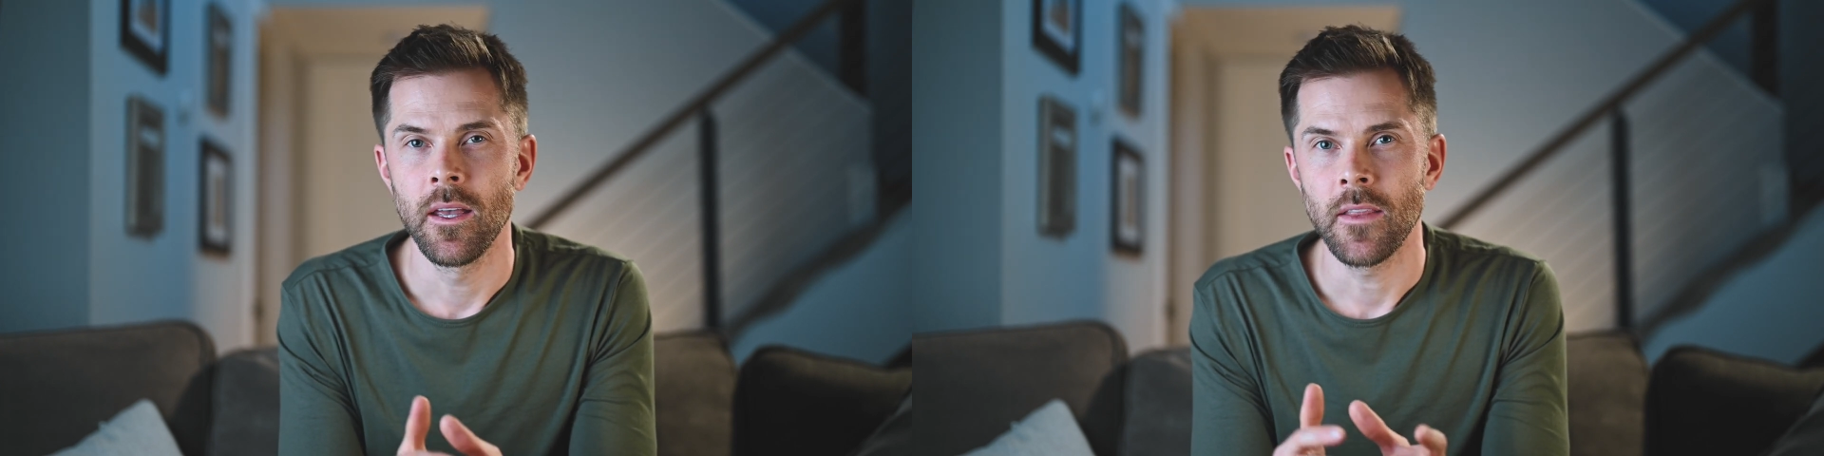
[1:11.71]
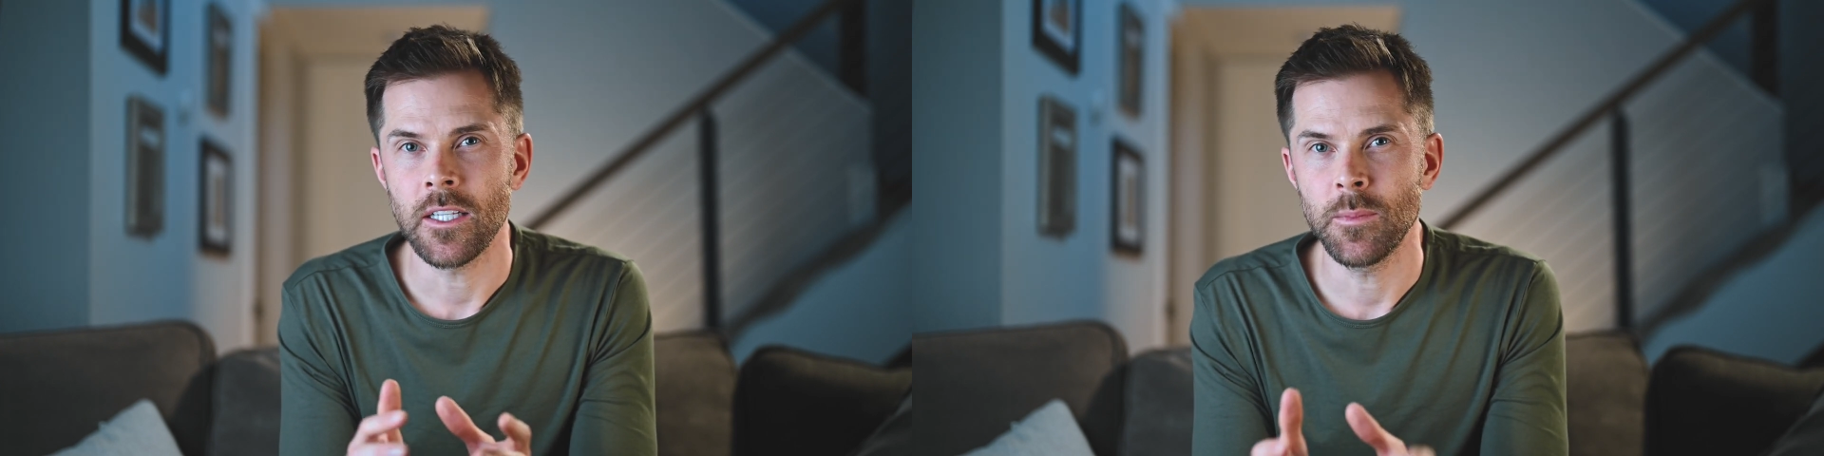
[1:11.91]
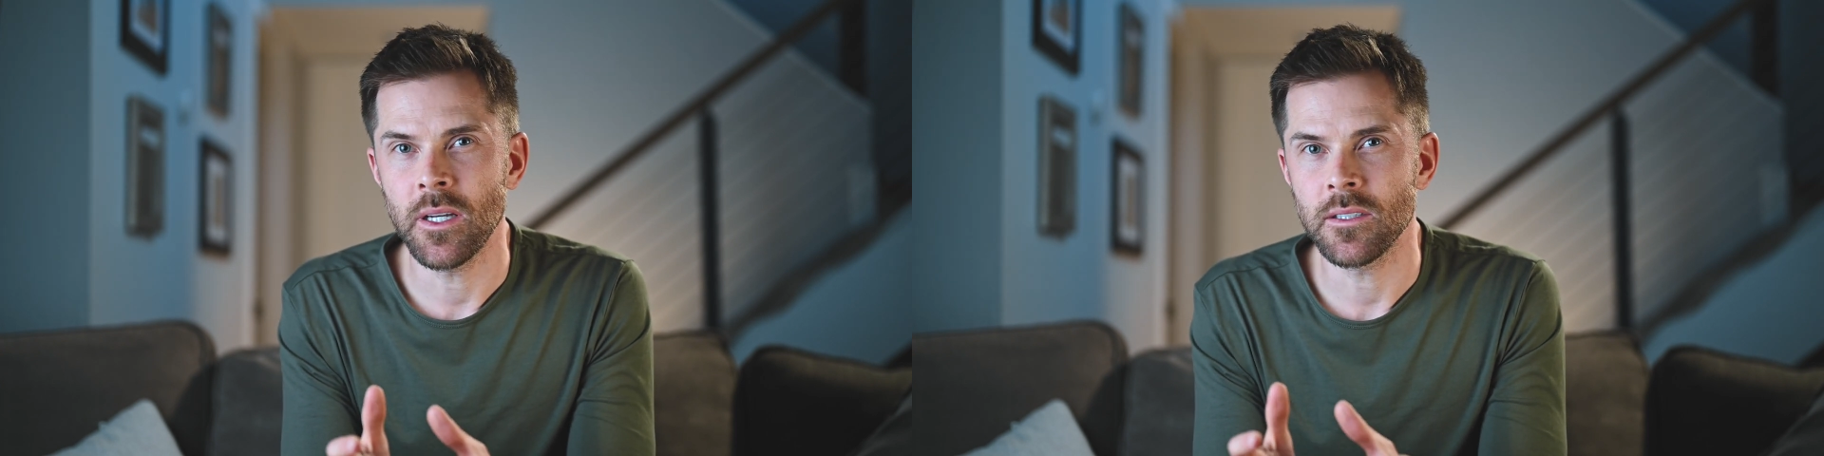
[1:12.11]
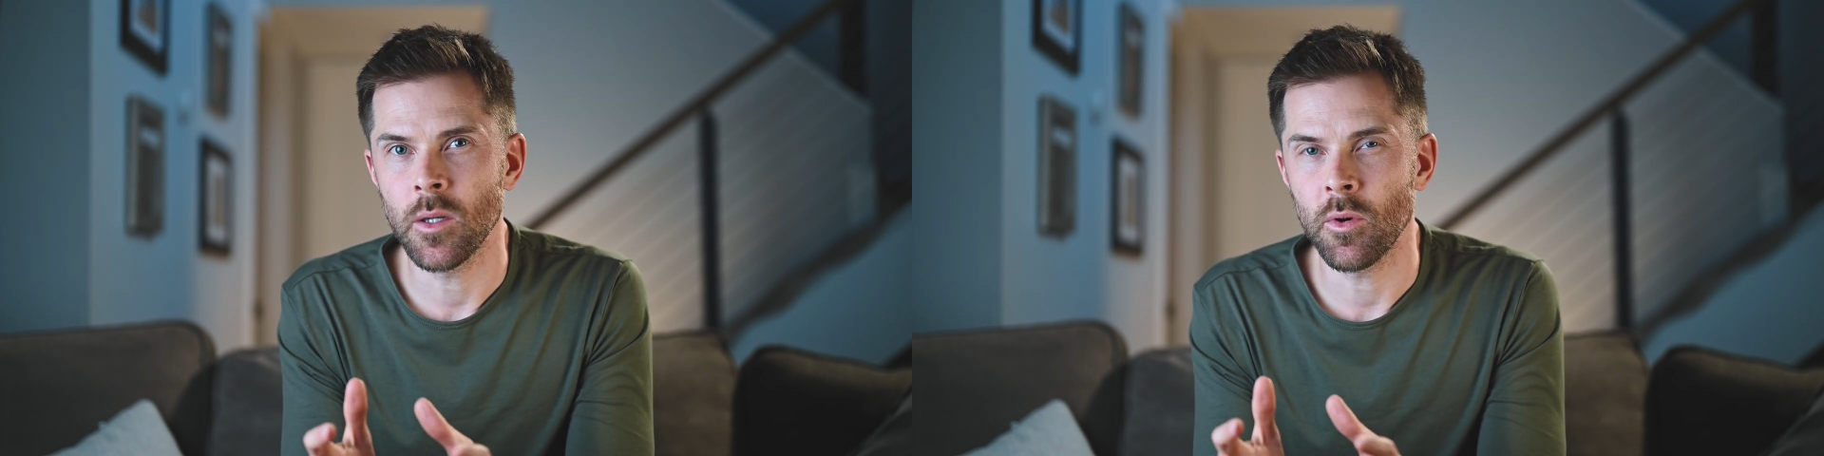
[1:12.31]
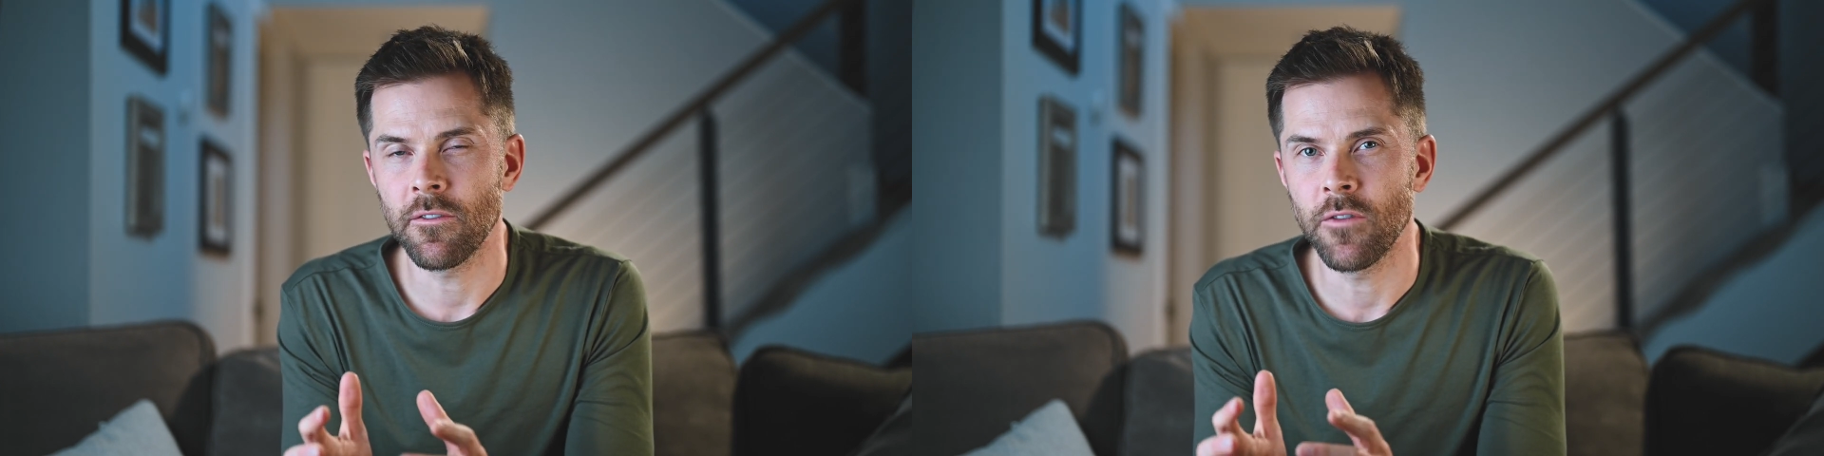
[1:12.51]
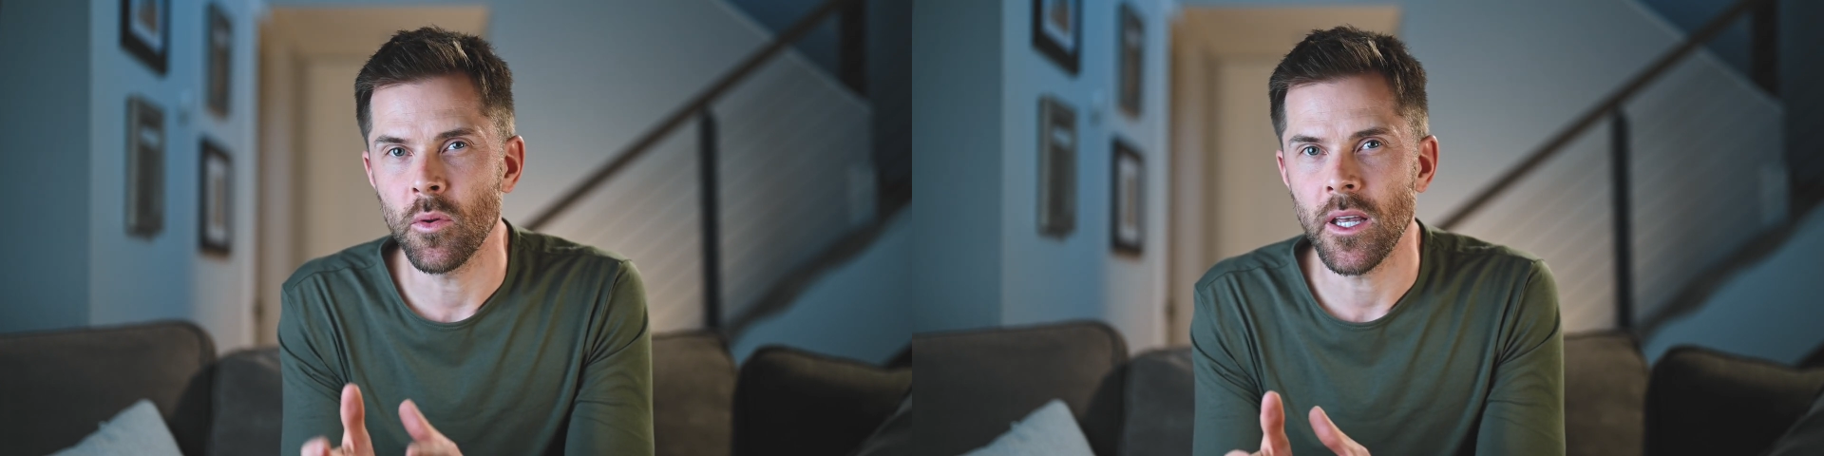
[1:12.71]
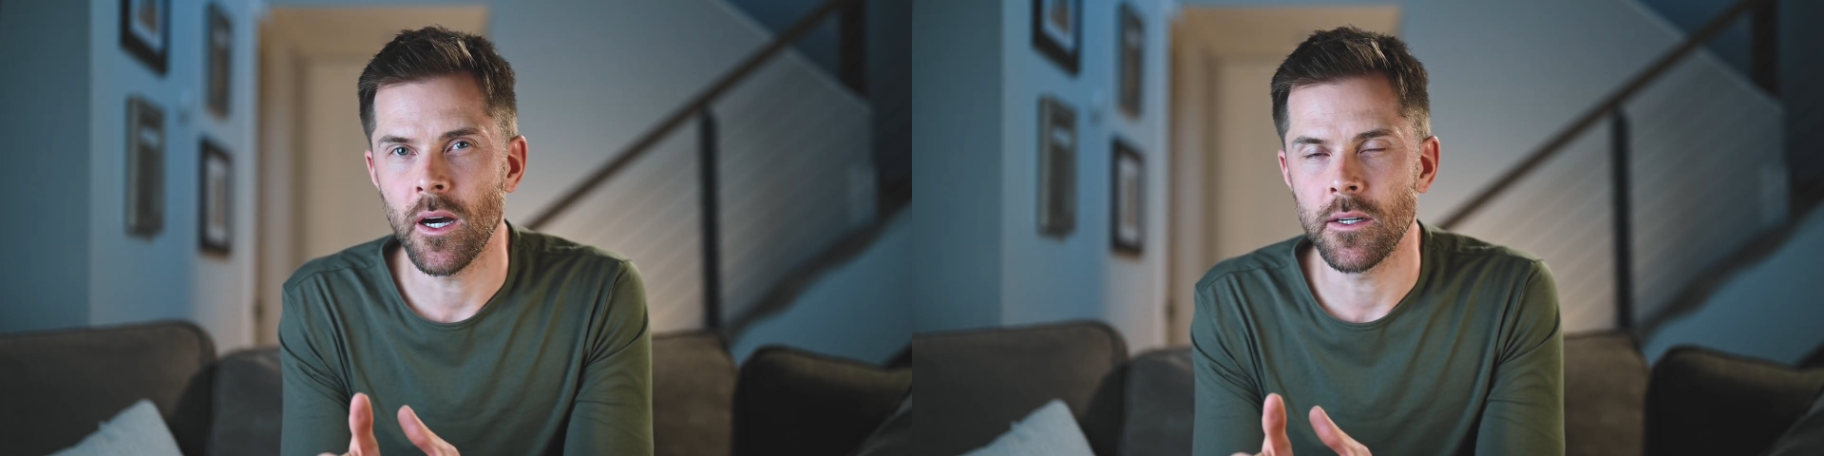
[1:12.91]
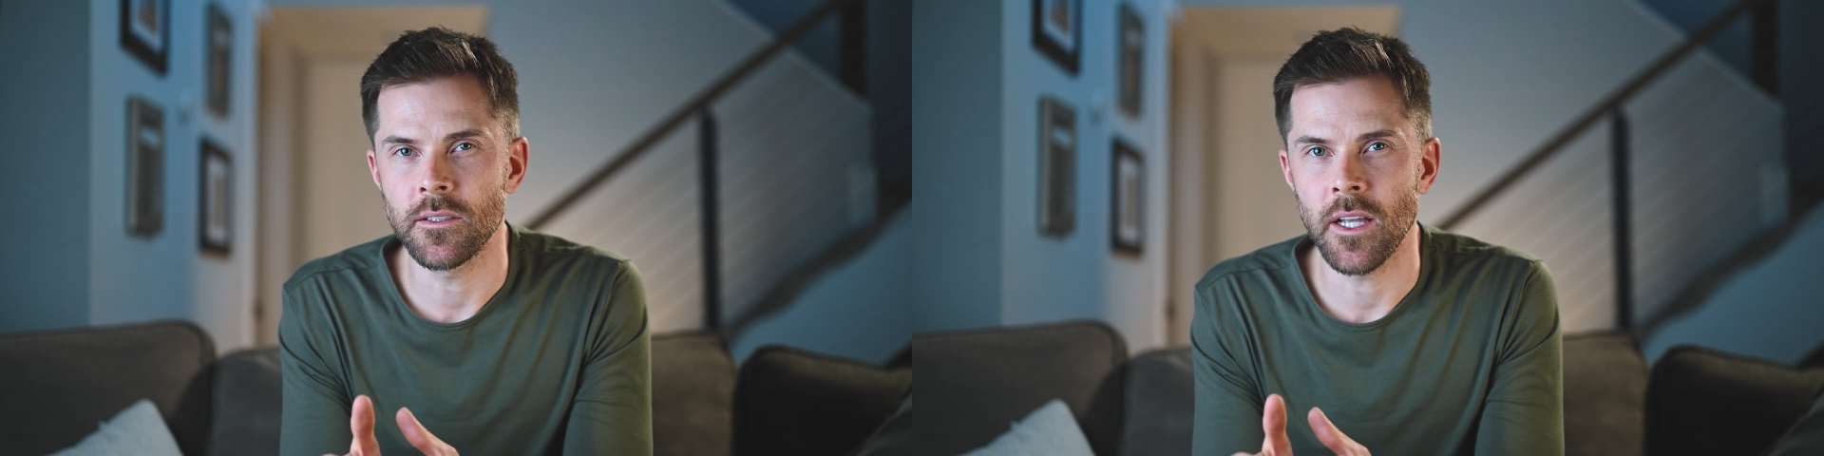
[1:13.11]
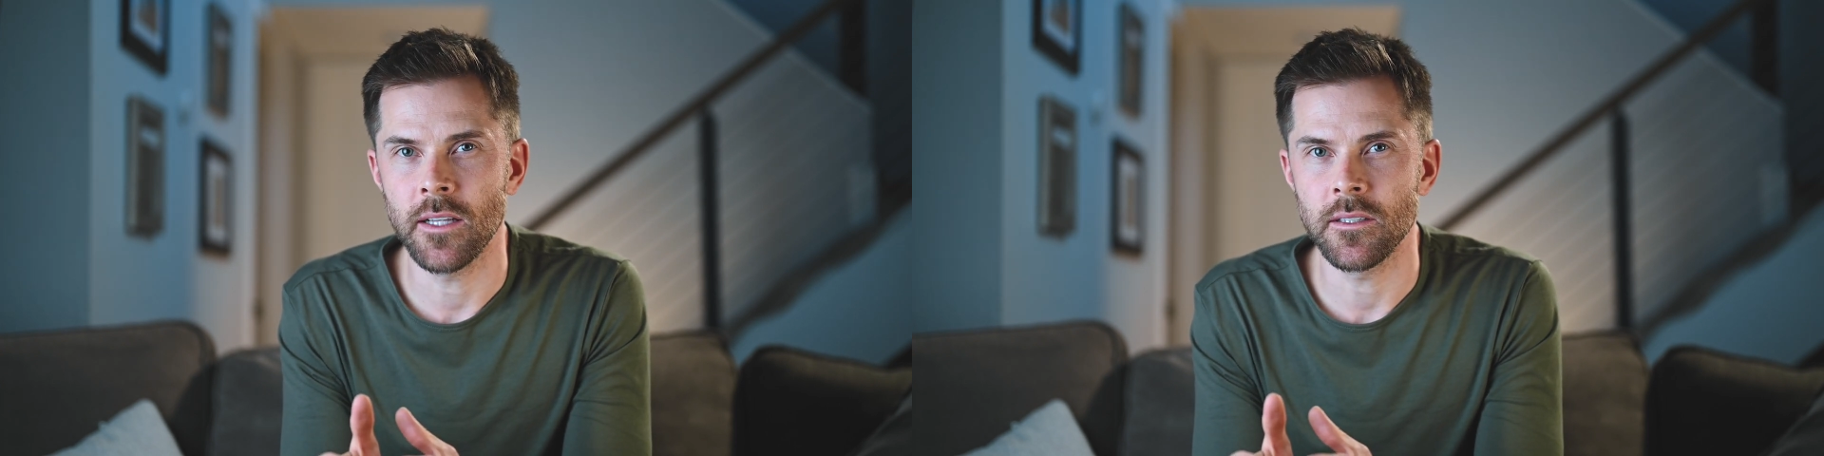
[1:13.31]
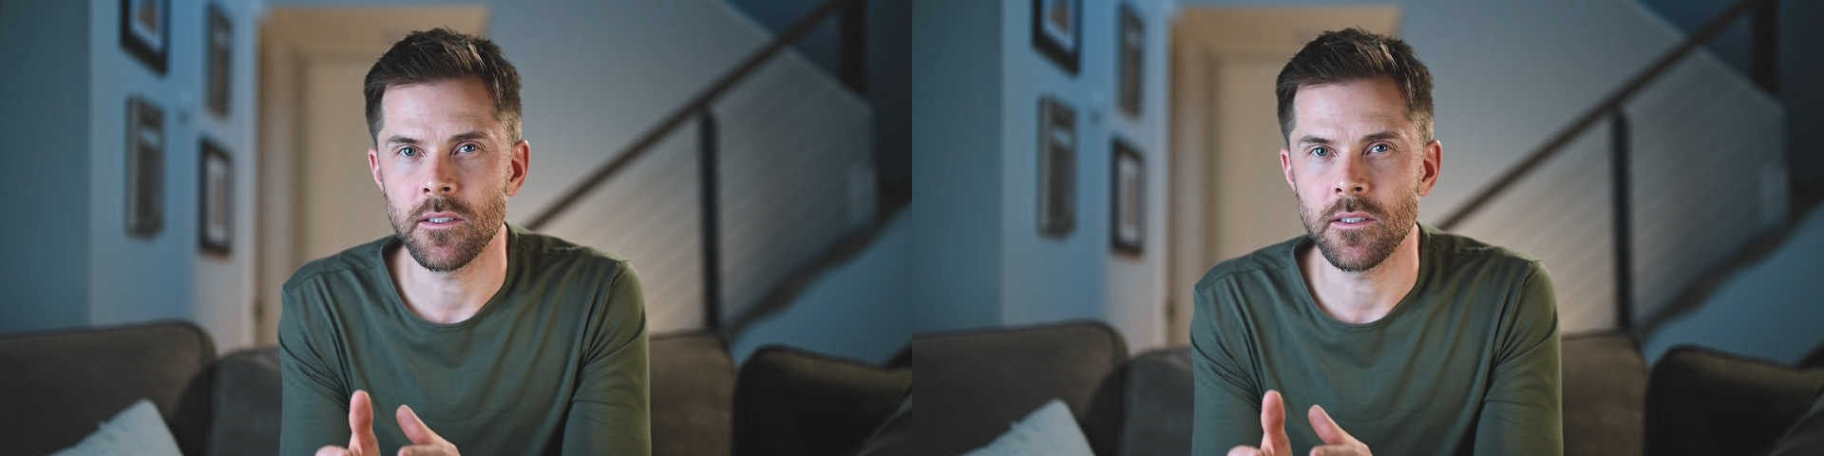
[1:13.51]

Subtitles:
That's because no one fully understands the